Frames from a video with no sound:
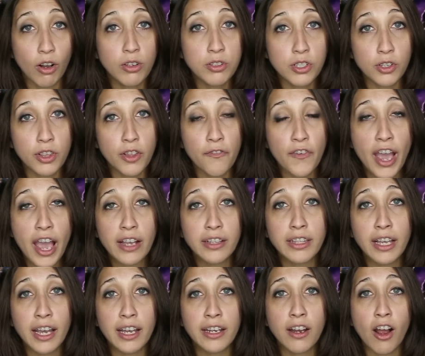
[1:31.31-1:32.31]
Also, the
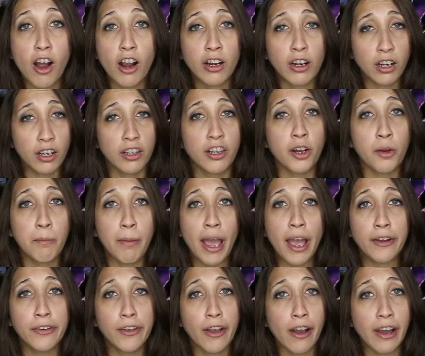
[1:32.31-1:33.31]
fact that our other
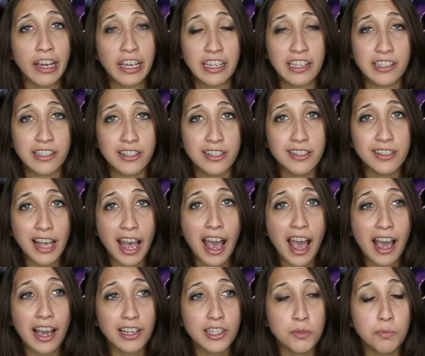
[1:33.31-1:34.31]
bad guy is
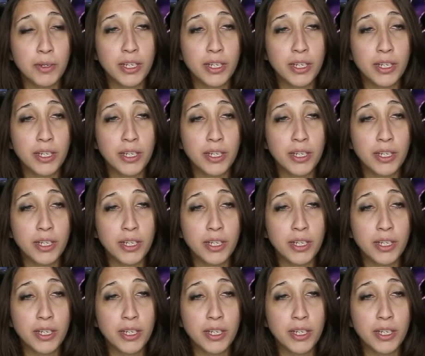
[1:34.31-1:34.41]
Sax,